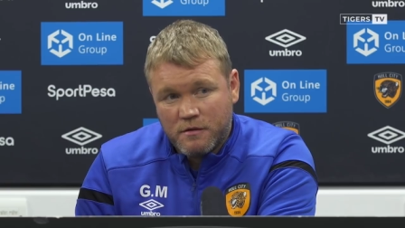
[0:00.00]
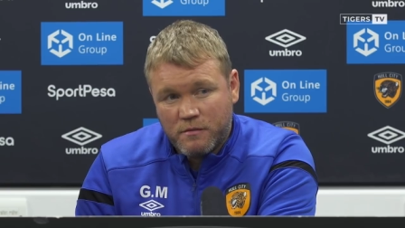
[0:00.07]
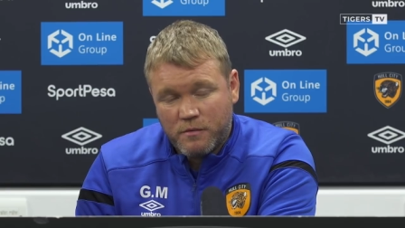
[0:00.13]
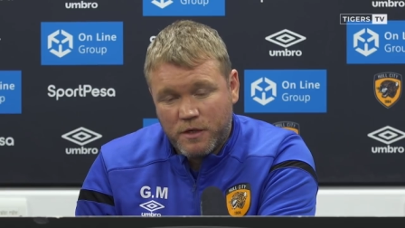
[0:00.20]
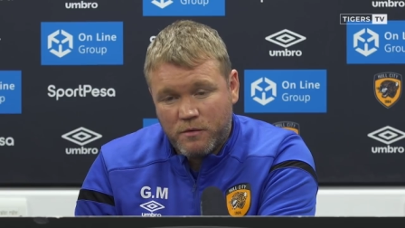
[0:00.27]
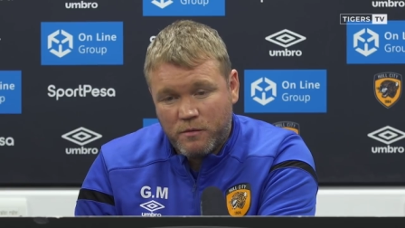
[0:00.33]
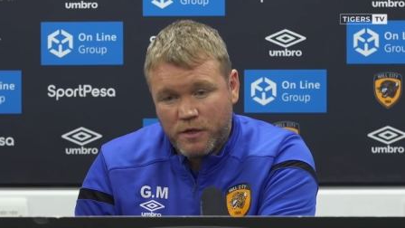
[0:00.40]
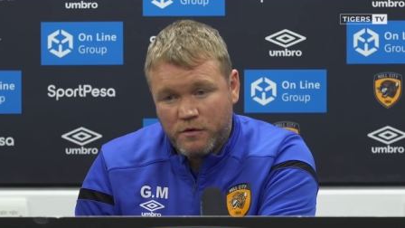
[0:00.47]

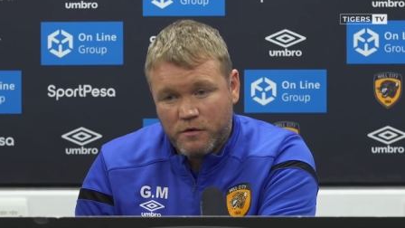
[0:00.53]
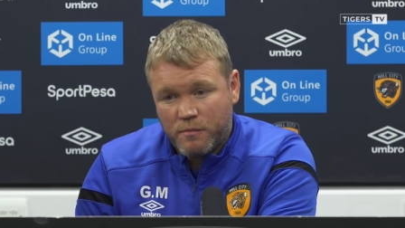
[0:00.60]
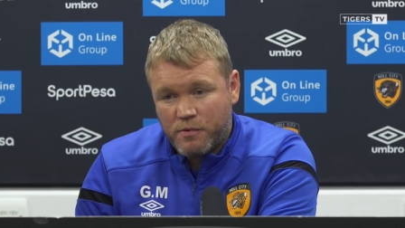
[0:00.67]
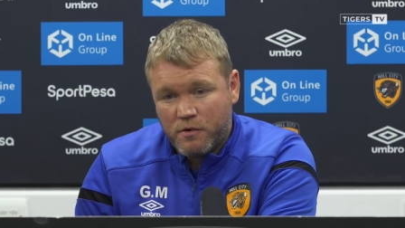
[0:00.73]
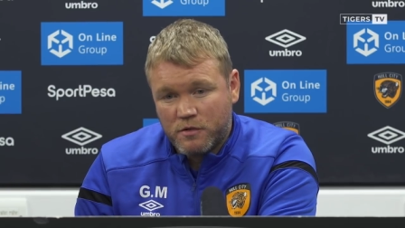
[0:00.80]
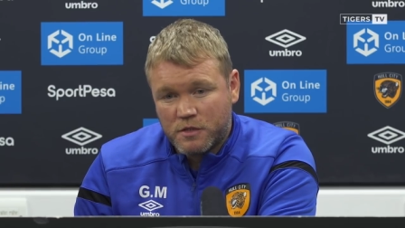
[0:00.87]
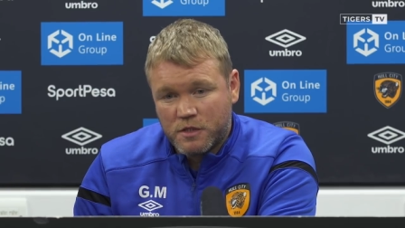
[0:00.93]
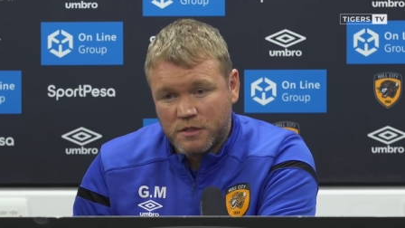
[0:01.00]
We don't
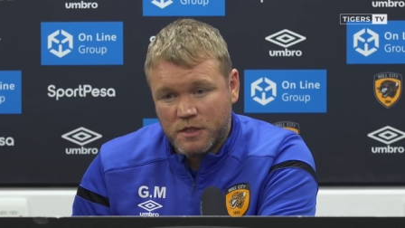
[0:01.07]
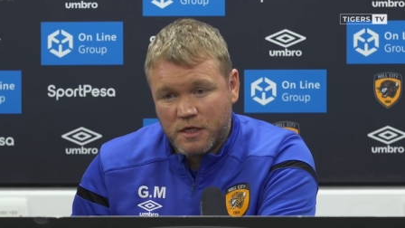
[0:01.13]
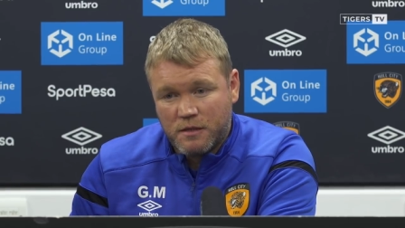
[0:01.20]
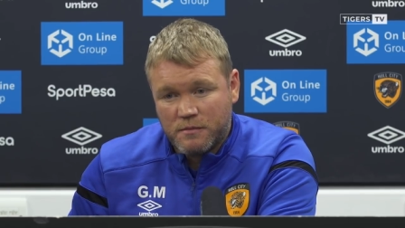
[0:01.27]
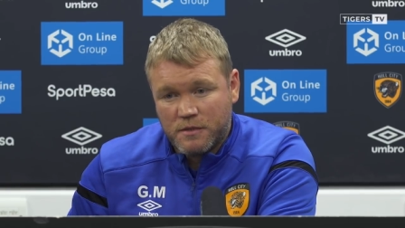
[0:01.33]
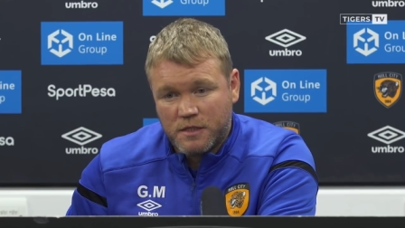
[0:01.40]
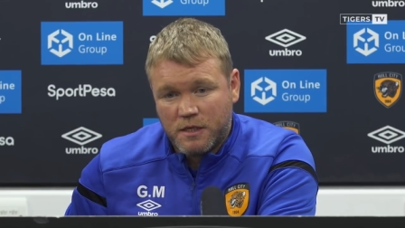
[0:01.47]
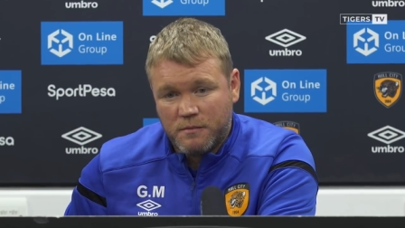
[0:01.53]
approach because
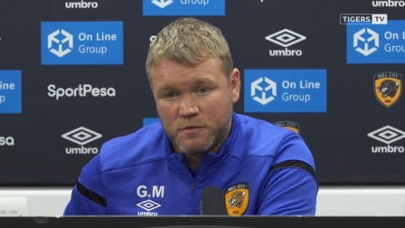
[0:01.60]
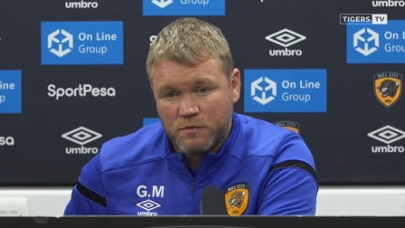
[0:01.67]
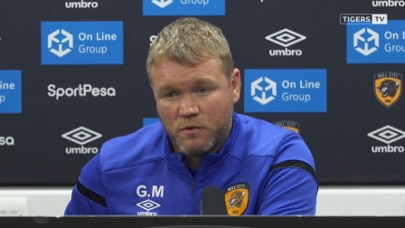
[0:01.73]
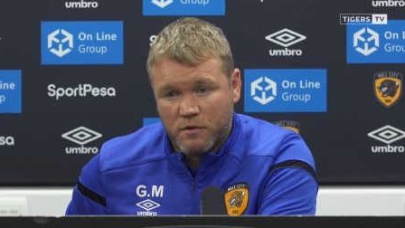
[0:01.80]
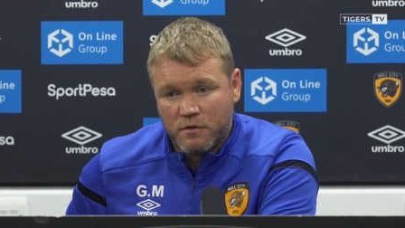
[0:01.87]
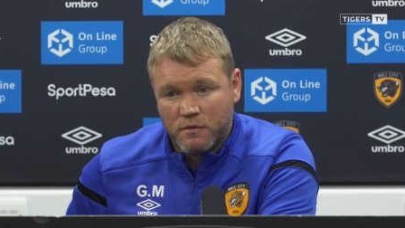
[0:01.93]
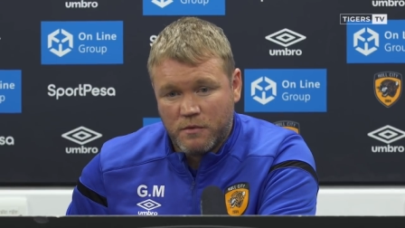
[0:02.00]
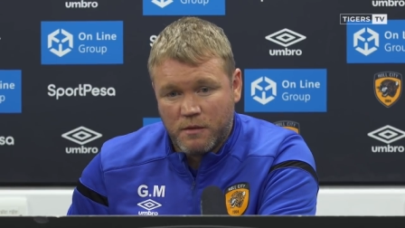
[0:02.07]
the team's
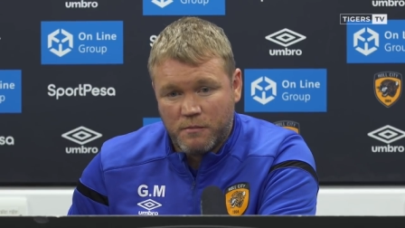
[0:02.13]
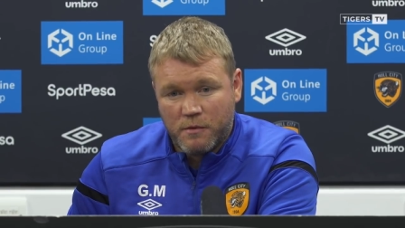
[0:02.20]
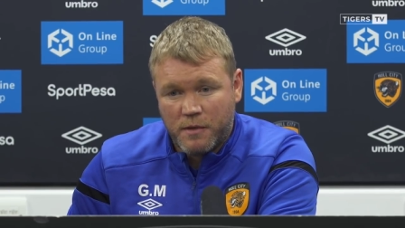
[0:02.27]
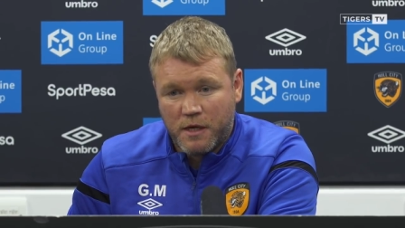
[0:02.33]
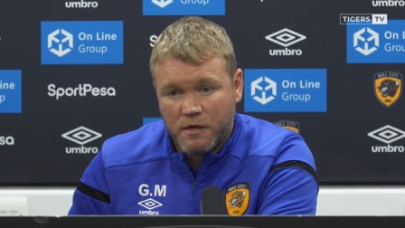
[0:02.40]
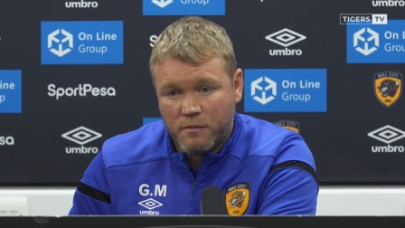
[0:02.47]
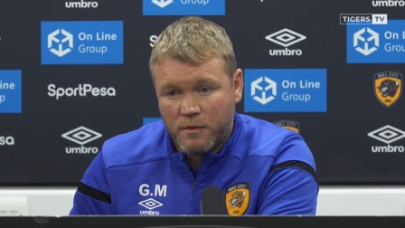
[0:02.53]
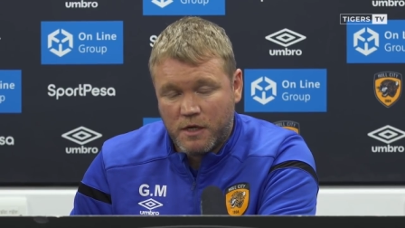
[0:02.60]
won, and then
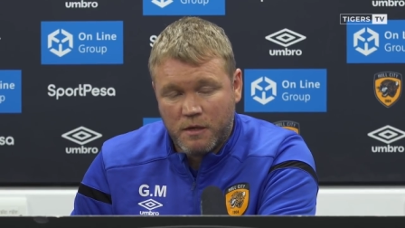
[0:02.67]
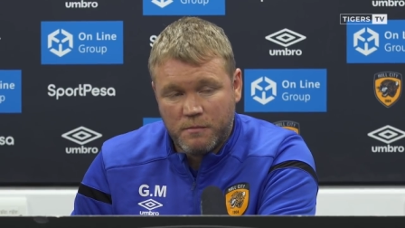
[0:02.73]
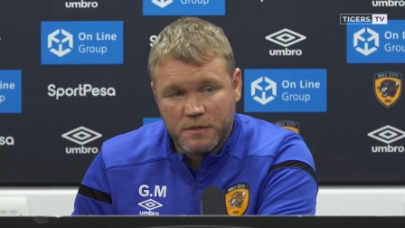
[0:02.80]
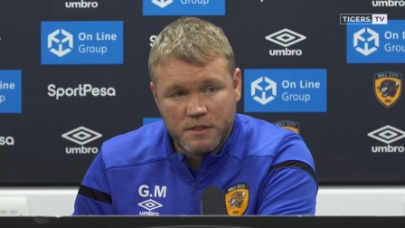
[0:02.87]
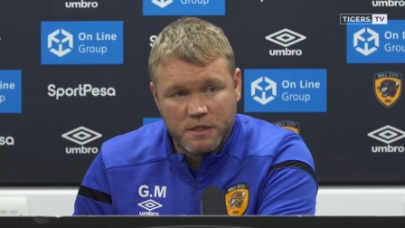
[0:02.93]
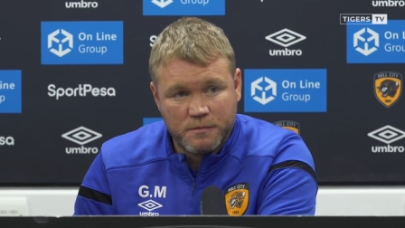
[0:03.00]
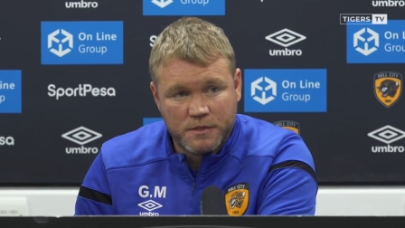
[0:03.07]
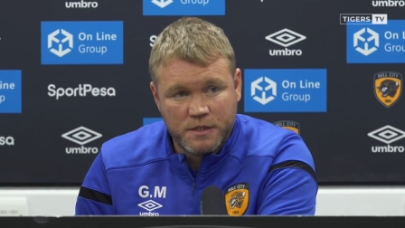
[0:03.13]
we keep the
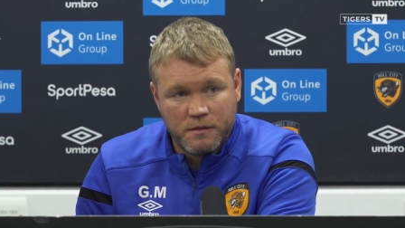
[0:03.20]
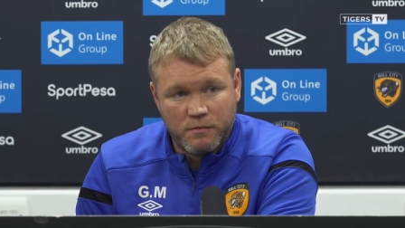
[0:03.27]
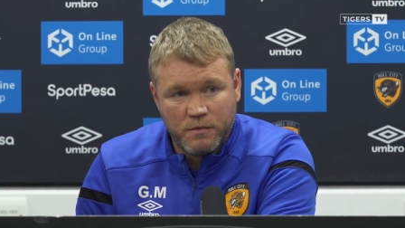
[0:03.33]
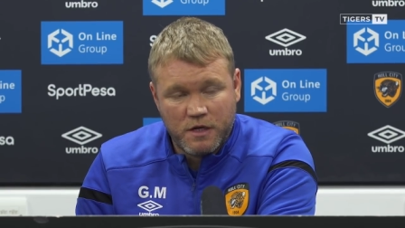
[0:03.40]
same team.